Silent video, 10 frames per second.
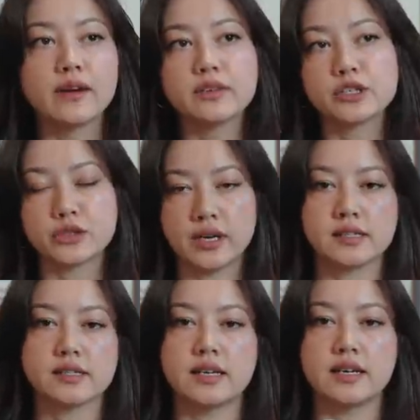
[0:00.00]
ever
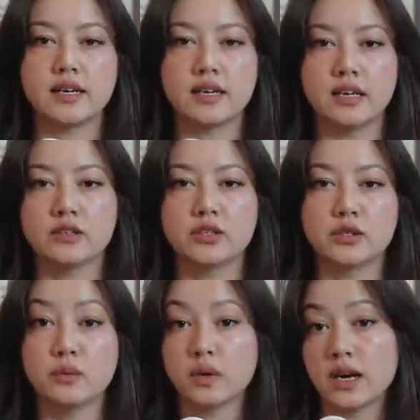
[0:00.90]
translated
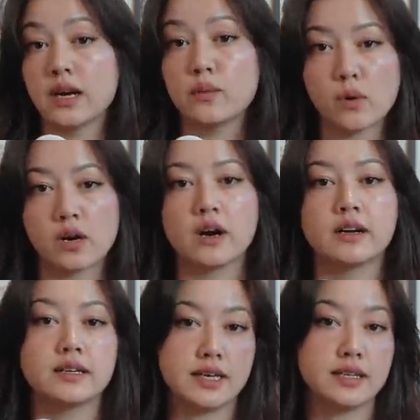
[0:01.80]
into what I wore
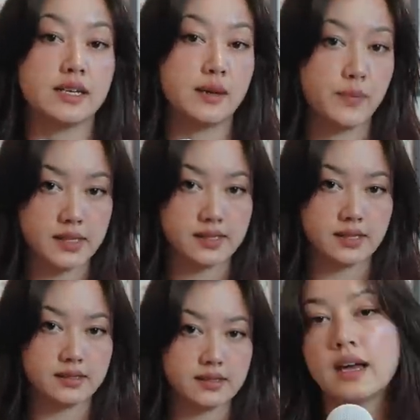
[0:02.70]
on a day-to-day
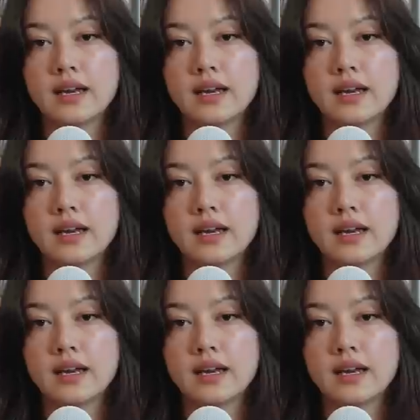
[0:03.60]
basis.